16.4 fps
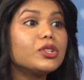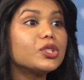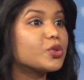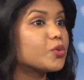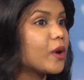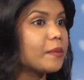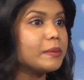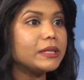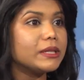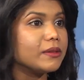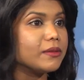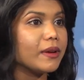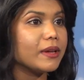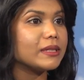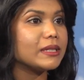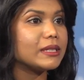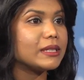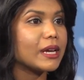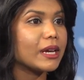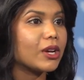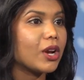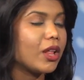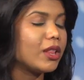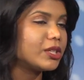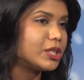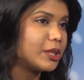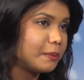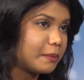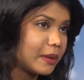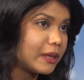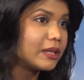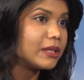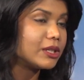disruptive has this technology
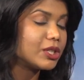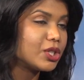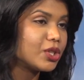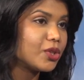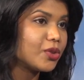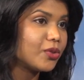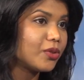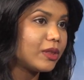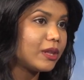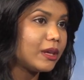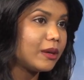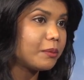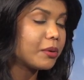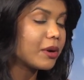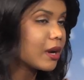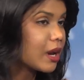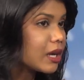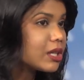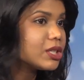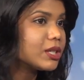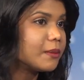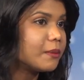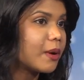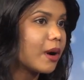been to the production